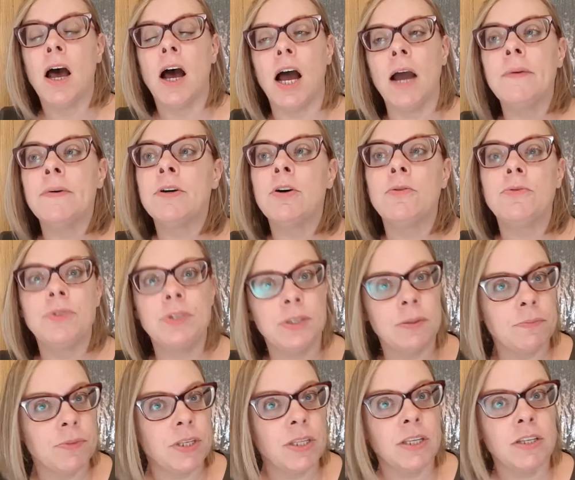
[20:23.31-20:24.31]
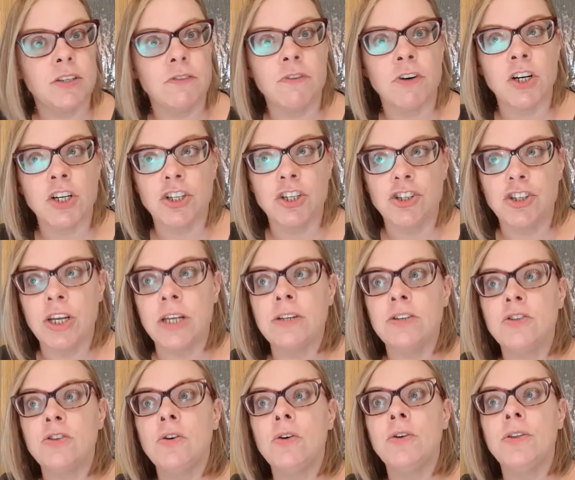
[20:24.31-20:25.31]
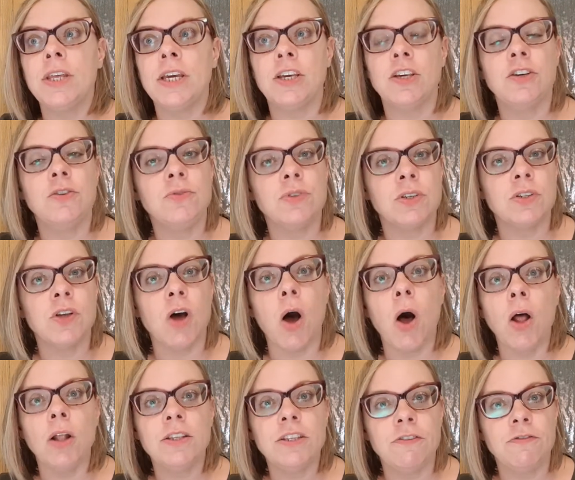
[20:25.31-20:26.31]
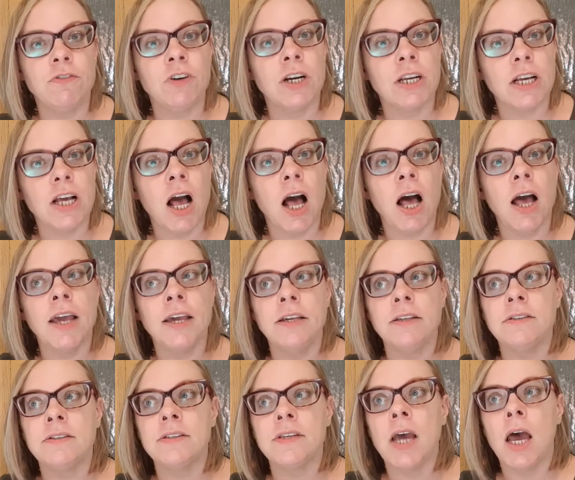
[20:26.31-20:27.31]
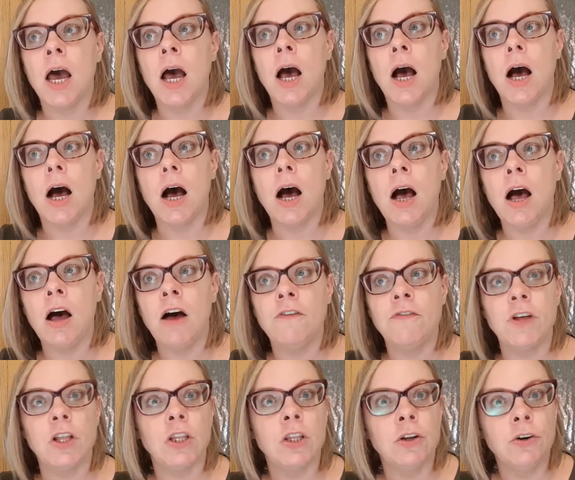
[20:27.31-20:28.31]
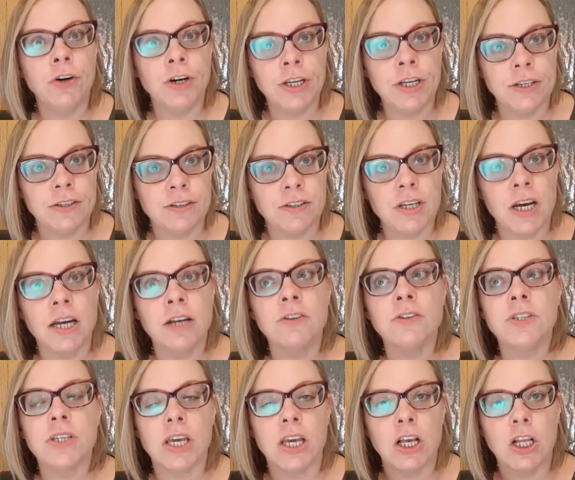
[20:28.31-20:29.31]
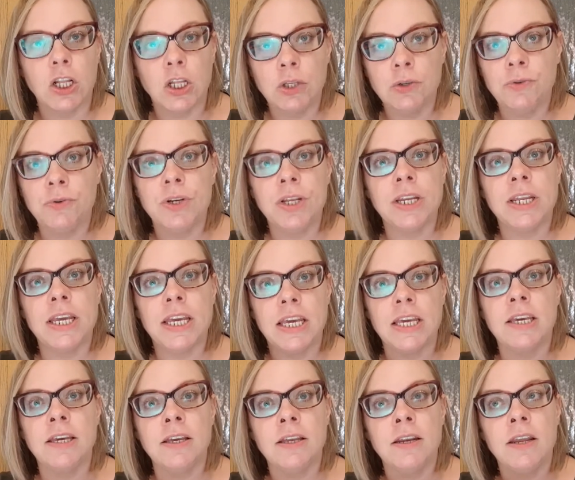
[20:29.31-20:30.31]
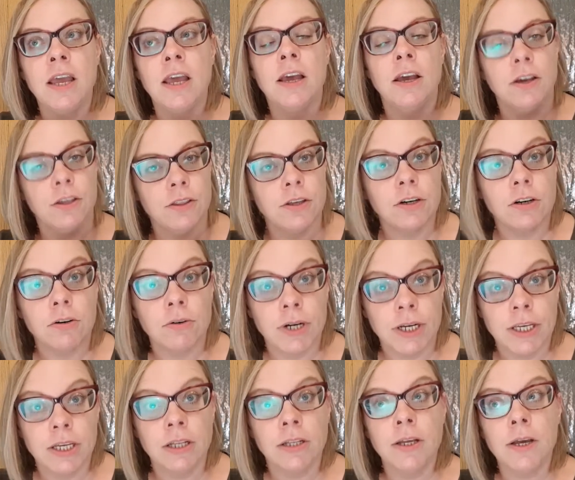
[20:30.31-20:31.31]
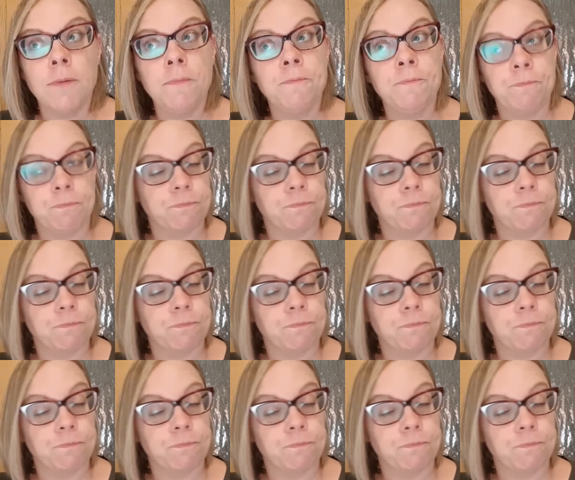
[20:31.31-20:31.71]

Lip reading: I would go with something that's very gentle, that uses all different kinds of learning styles included in the curriculum,